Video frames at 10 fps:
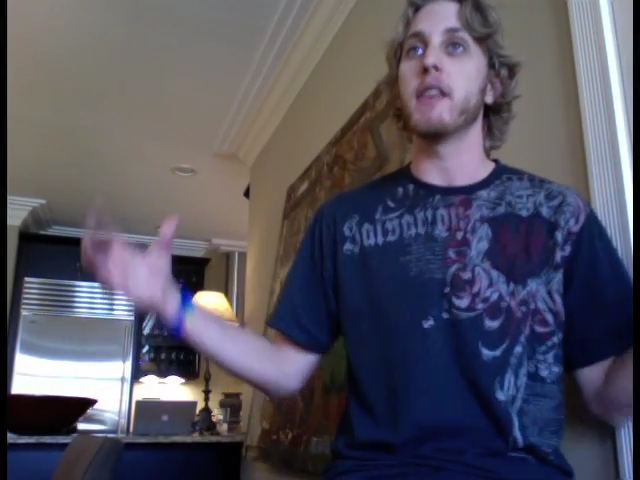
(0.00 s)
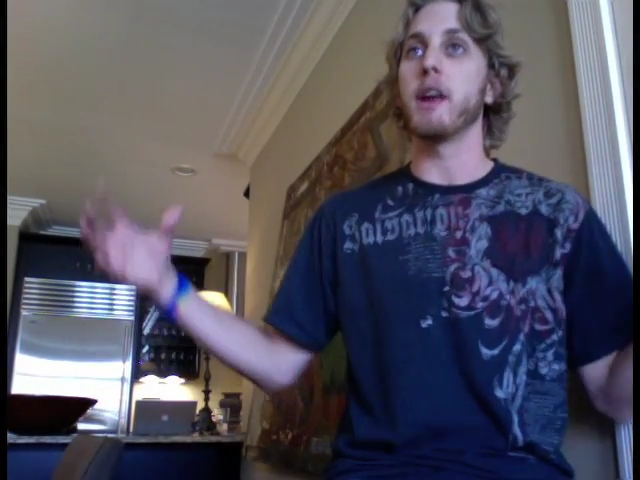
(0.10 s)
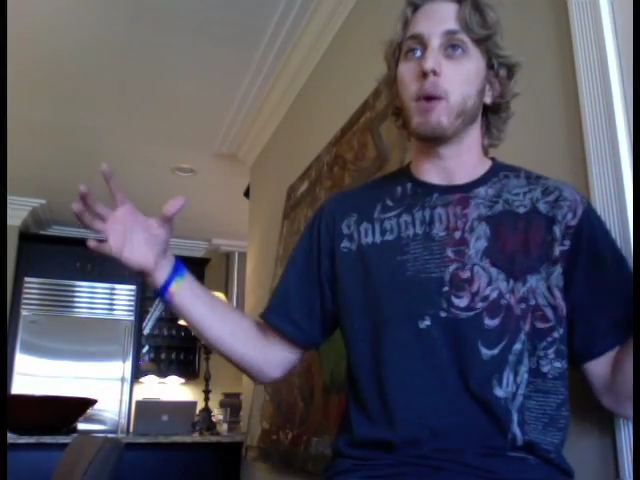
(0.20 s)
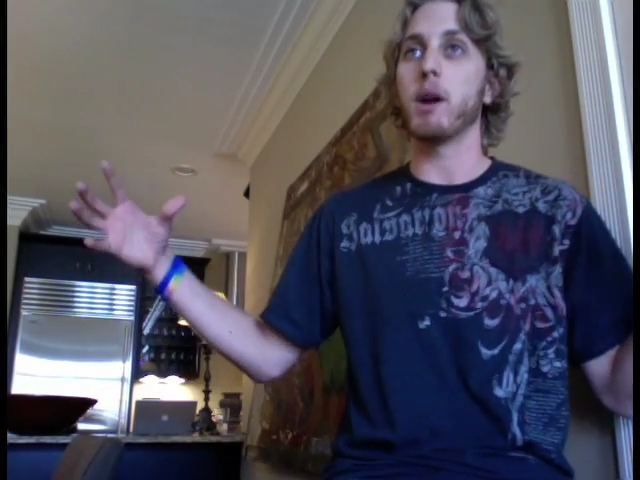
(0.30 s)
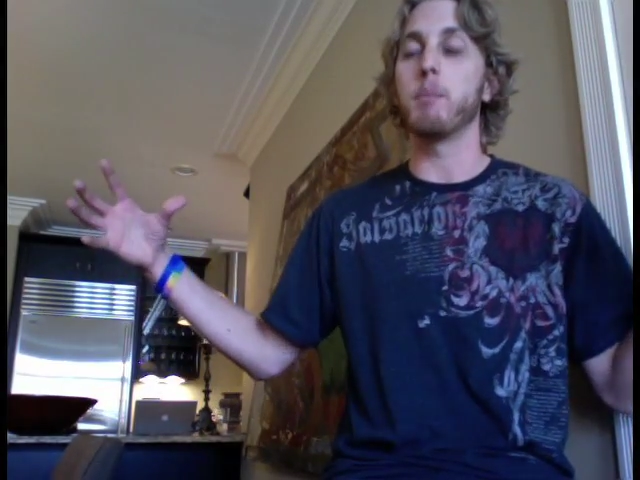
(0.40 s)

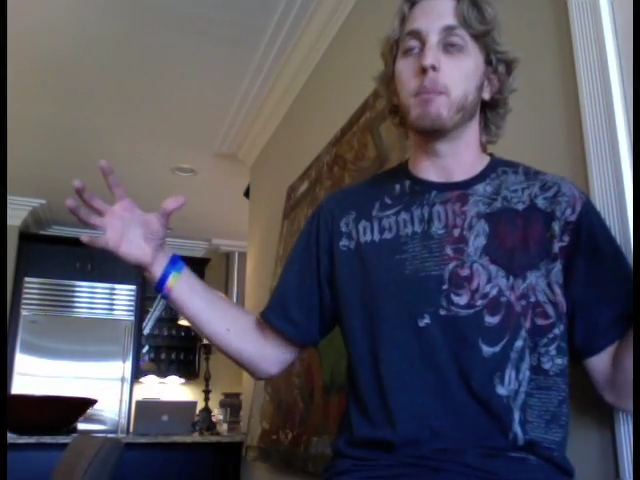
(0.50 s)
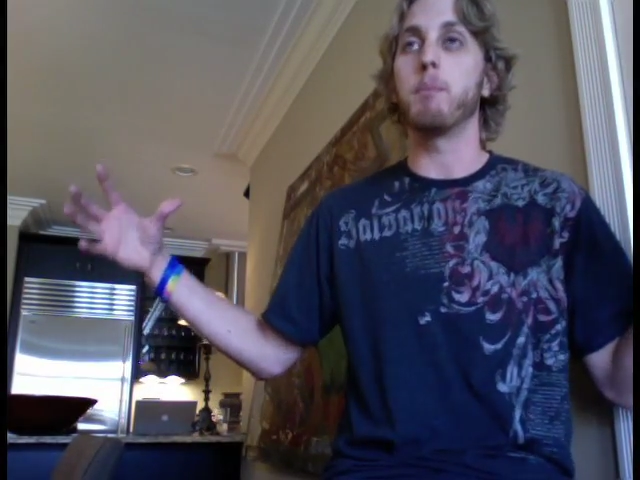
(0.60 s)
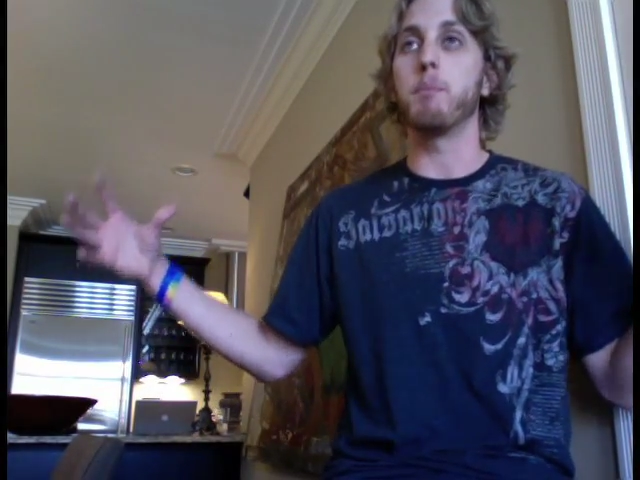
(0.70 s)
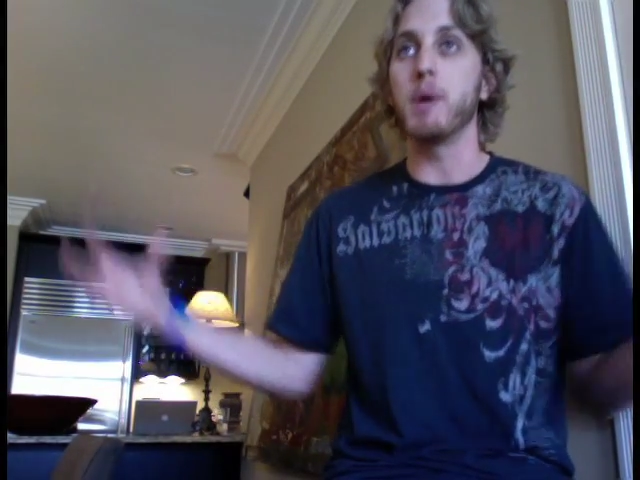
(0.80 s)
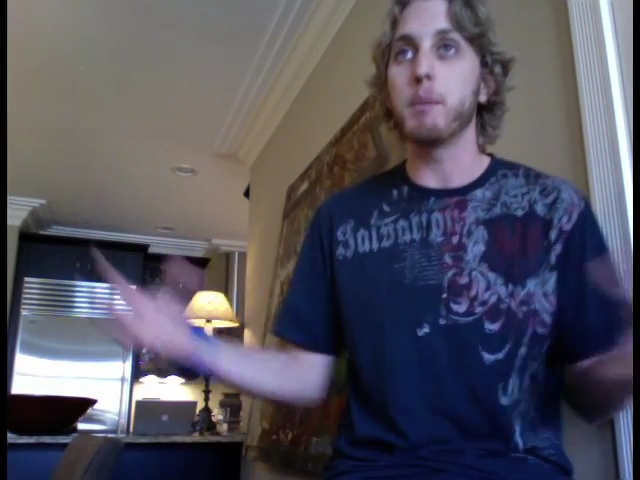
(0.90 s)
that want
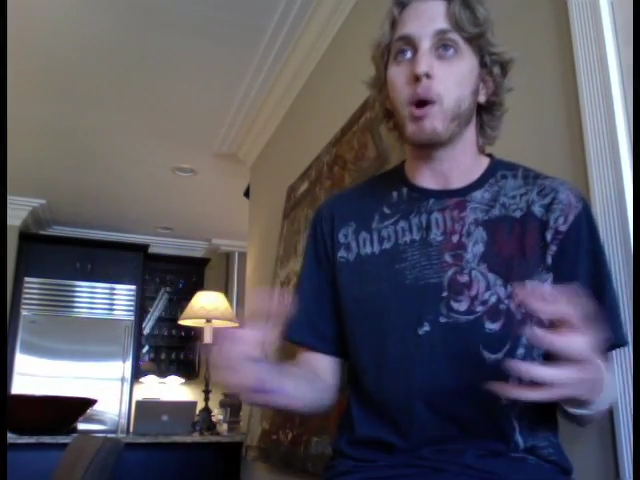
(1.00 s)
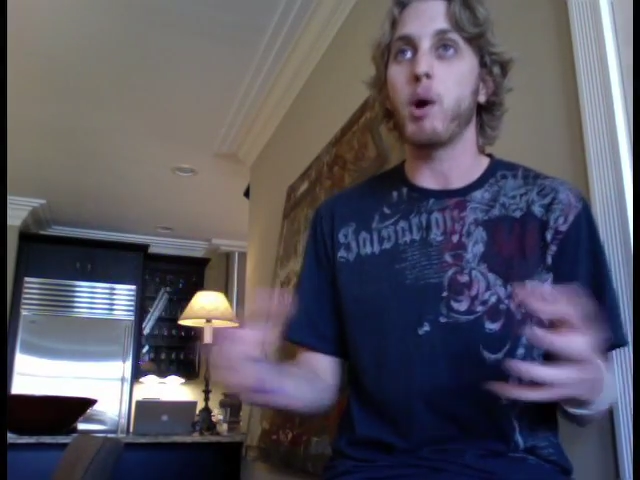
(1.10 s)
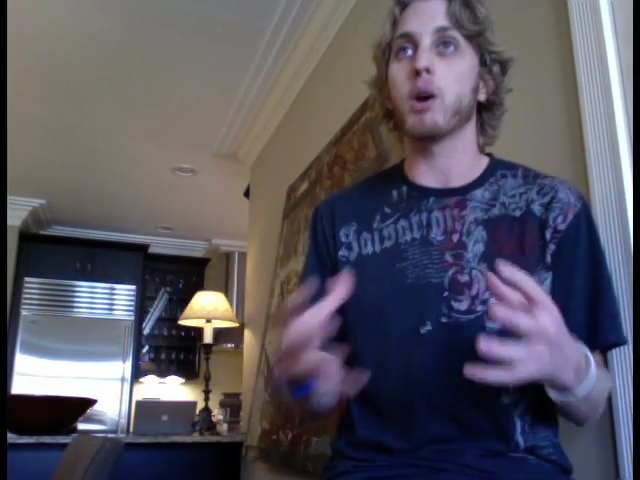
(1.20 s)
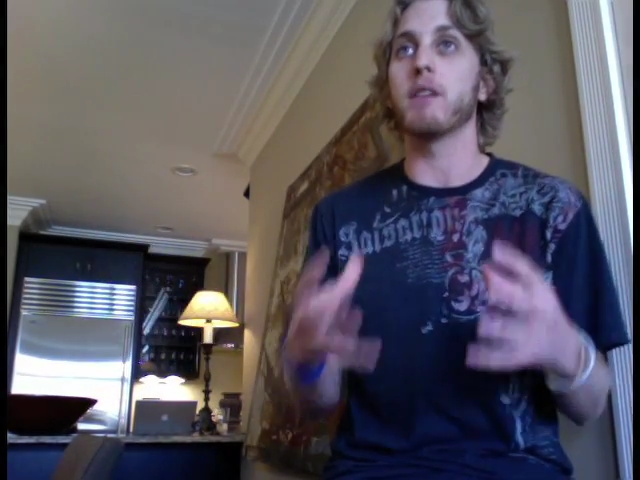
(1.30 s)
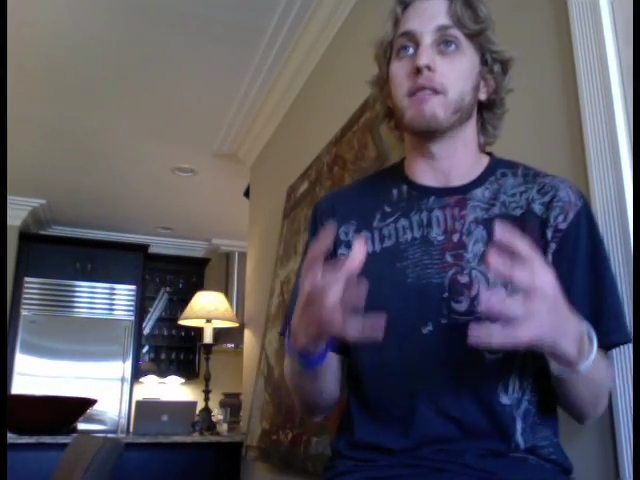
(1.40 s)
to be
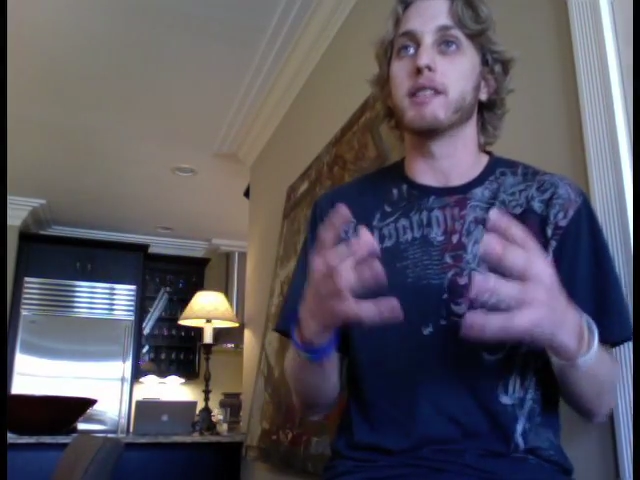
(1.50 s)
part of this